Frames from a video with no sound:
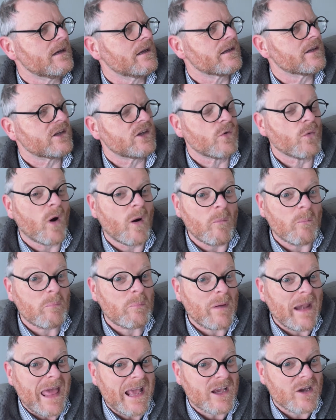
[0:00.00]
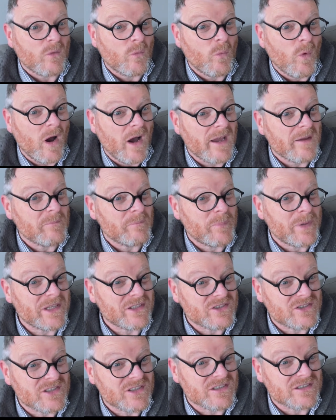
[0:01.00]
You want black and white
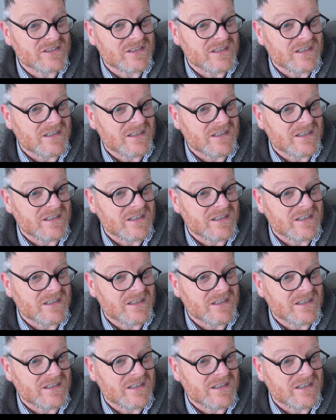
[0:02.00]
pictures?